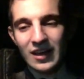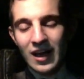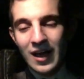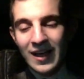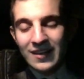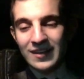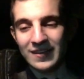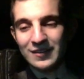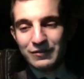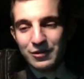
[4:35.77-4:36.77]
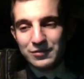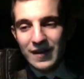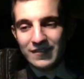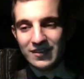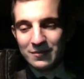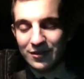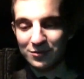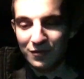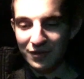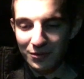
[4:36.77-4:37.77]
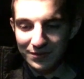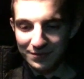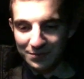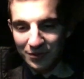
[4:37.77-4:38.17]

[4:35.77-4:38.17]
I think the first 5 to 10 minutes of the movie will